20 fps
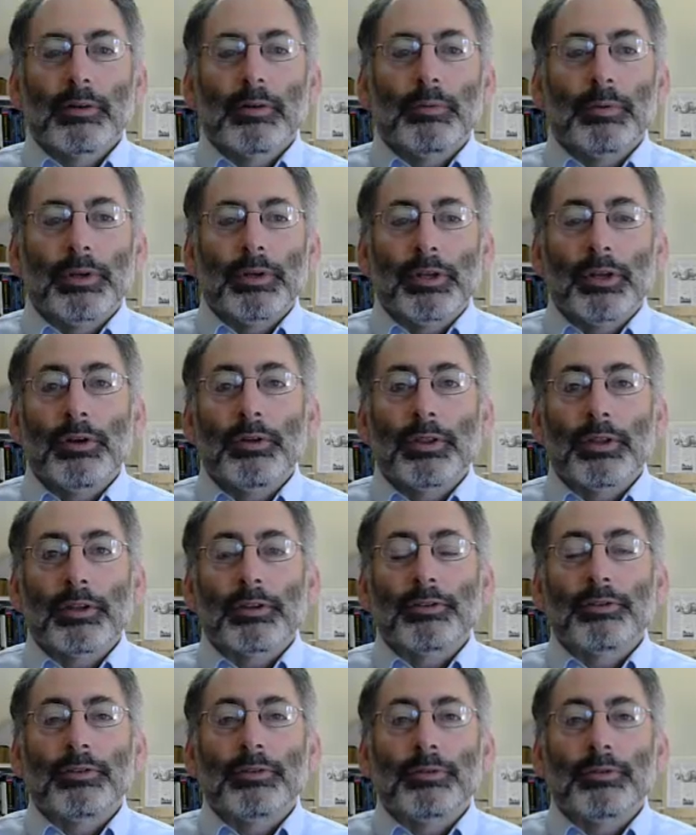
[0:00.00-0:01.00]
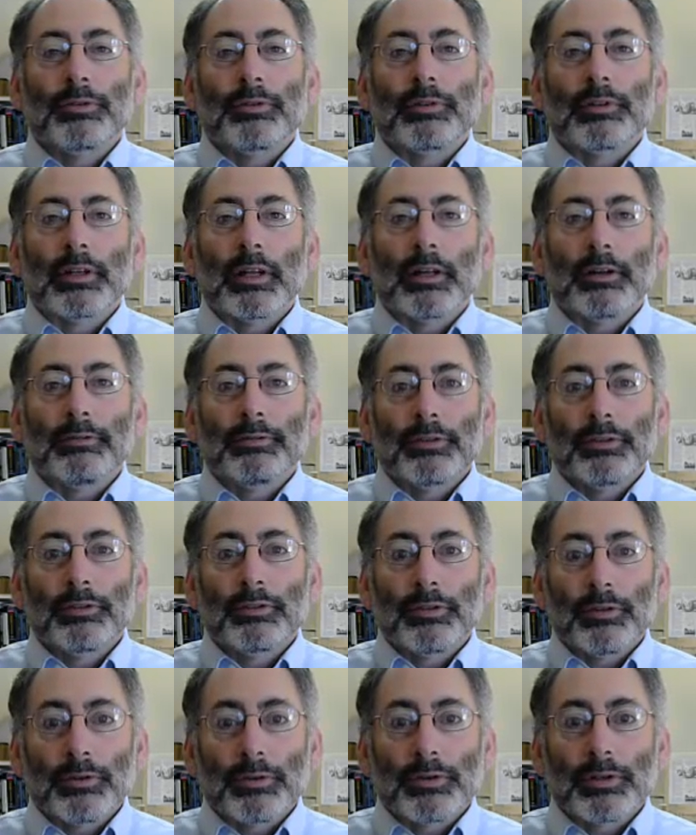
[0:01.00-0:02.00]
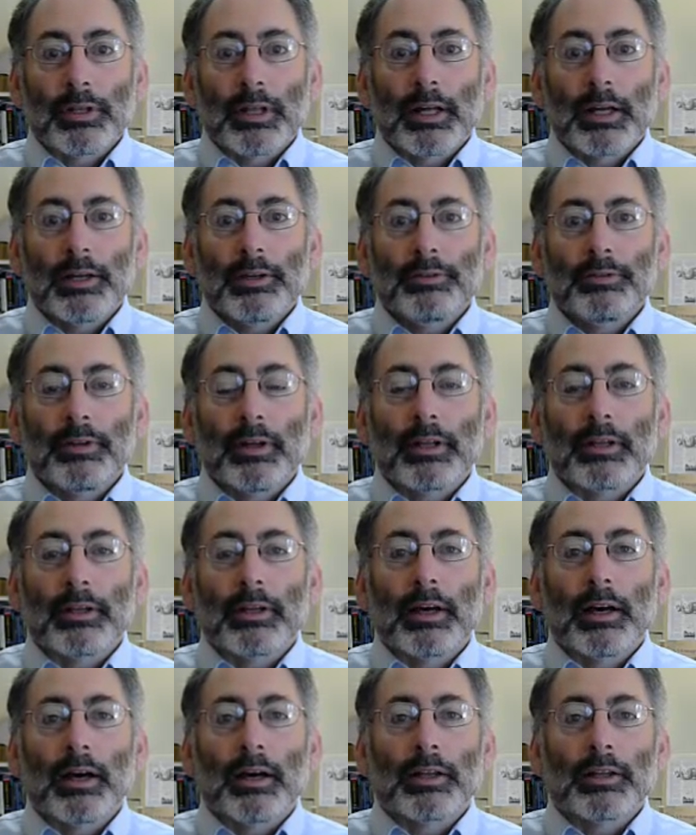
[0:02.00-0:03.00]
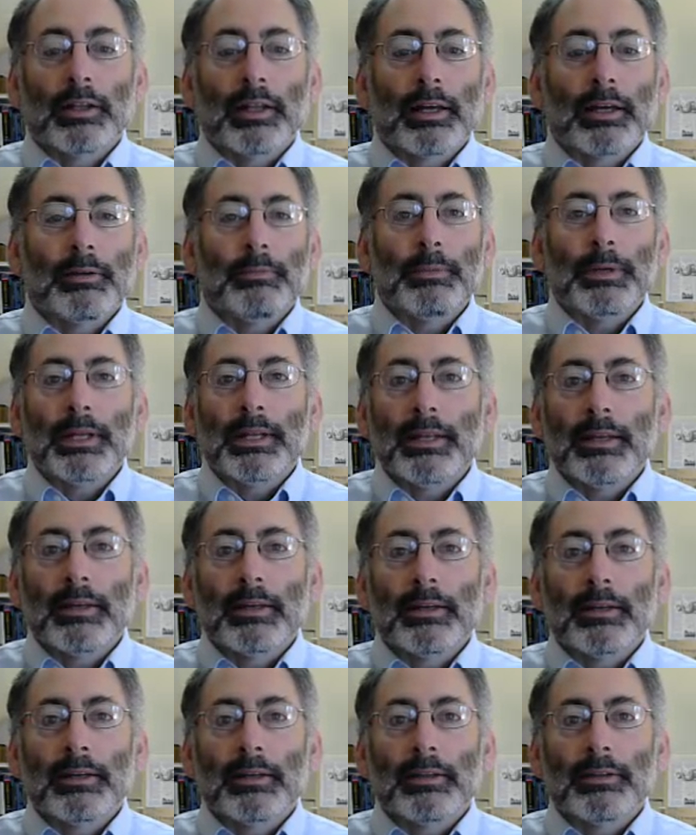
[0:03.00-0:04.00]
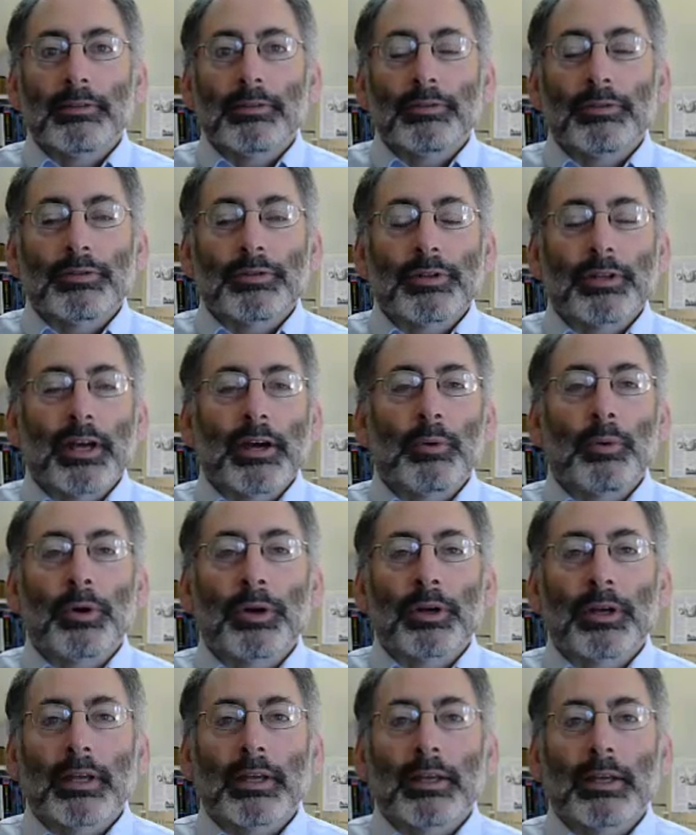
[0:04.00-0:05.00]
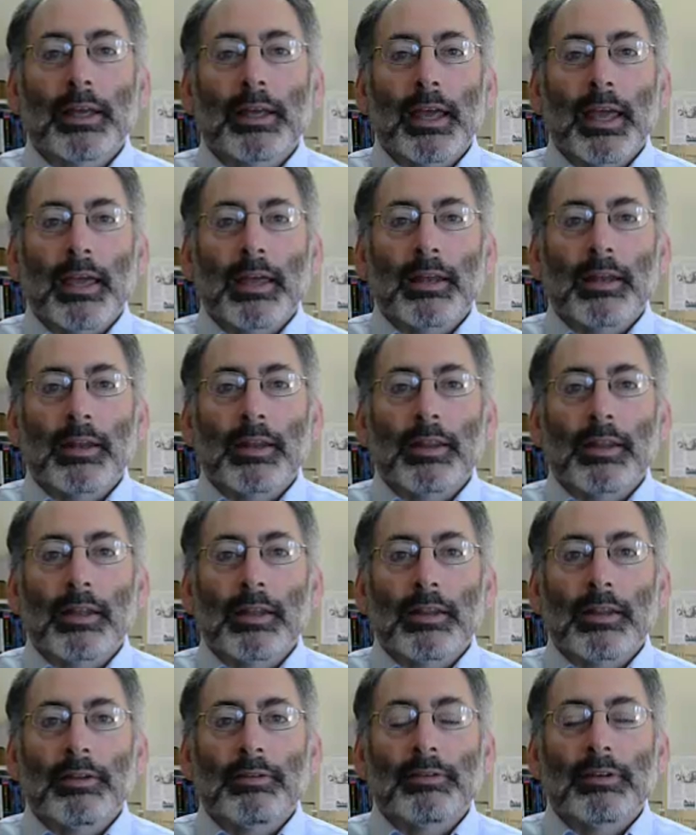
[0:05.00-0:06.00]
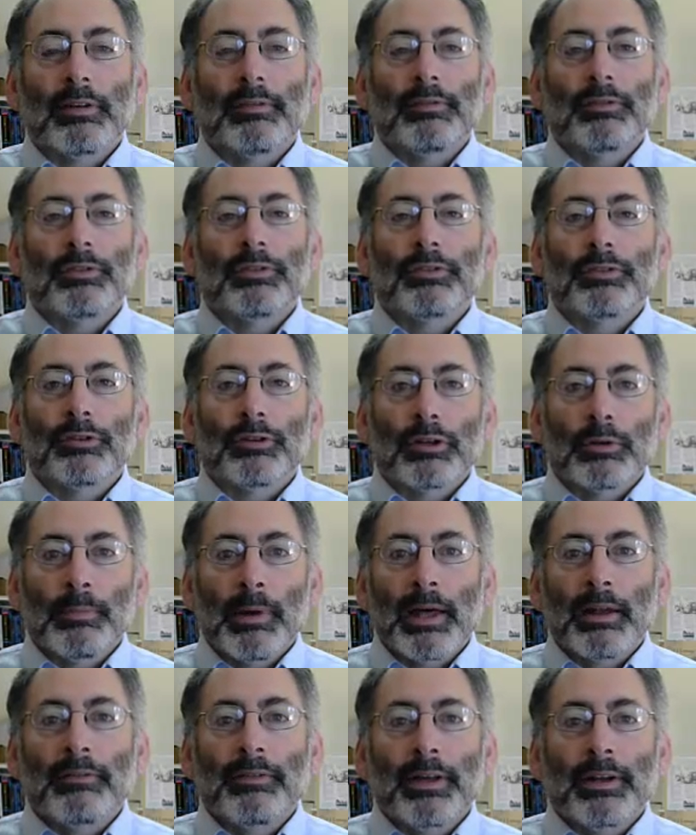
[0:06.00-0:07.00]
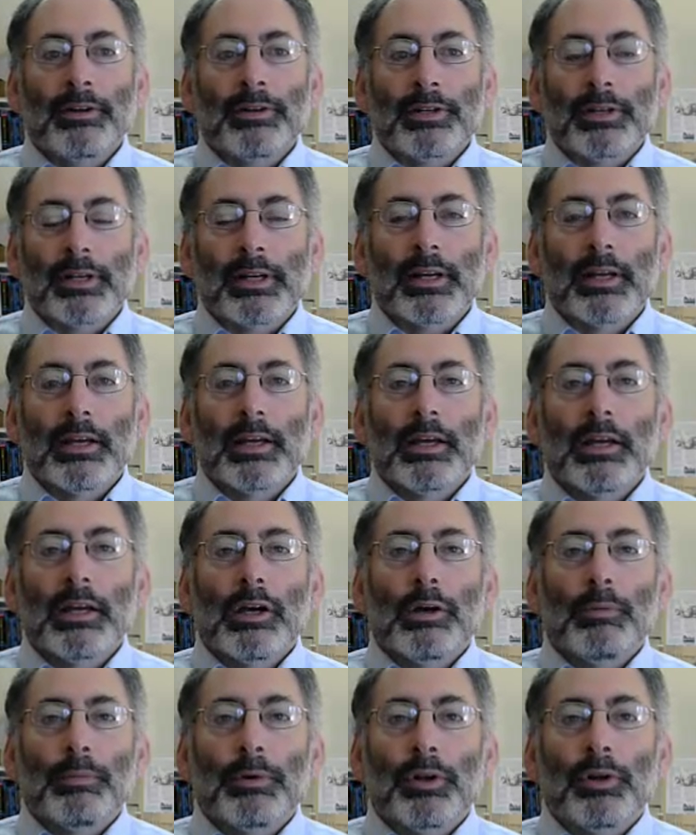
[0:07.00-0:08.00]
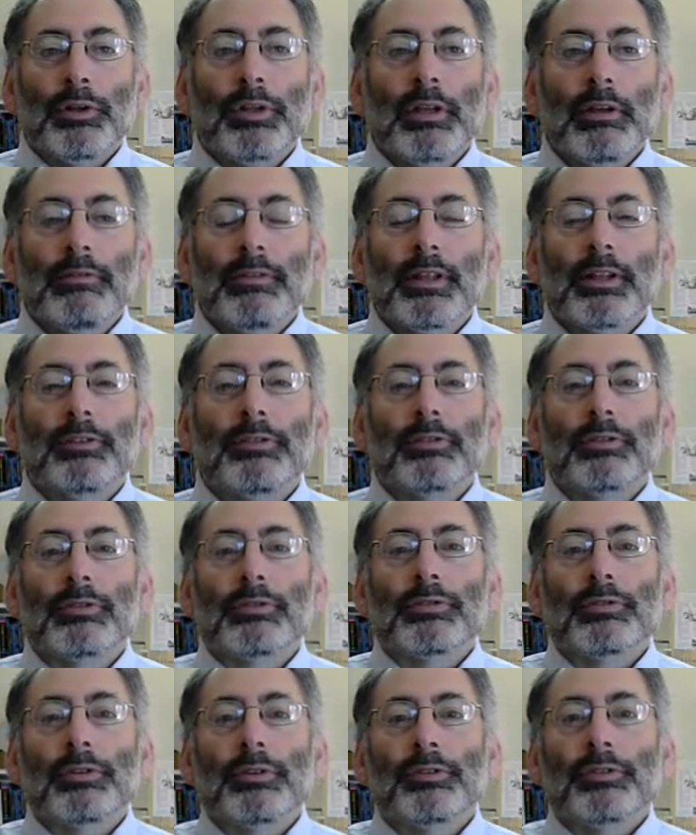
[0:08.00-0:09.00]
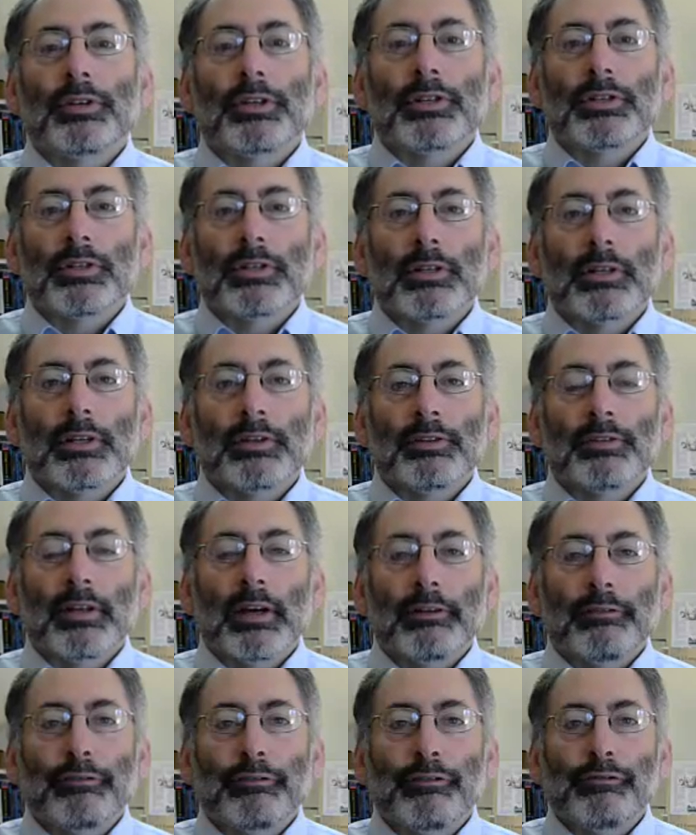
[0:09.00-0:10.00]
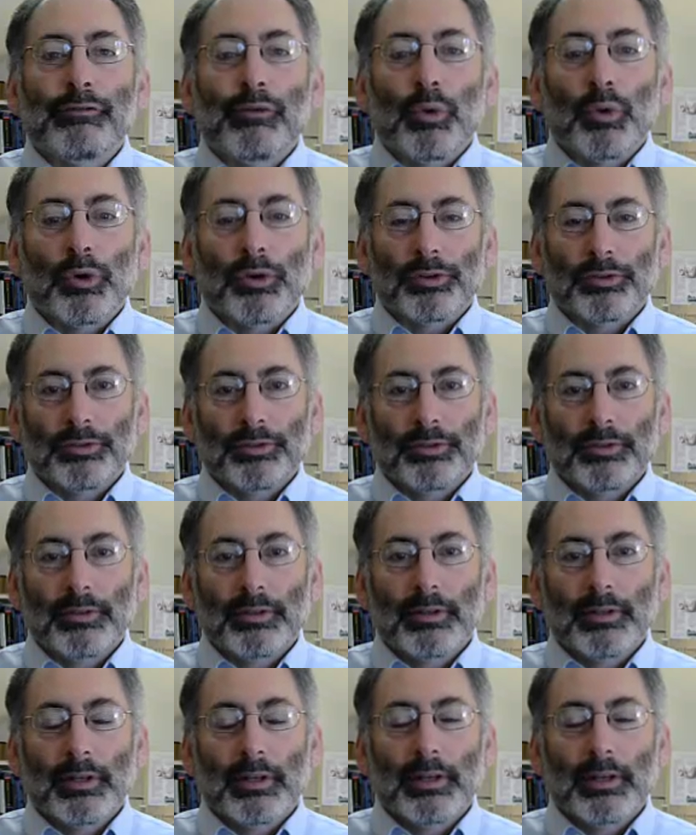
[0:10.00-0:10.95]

We know that students love to socialize on online media, social networking, and that this gives a certain amount of energy, but only if that socialization is not forced.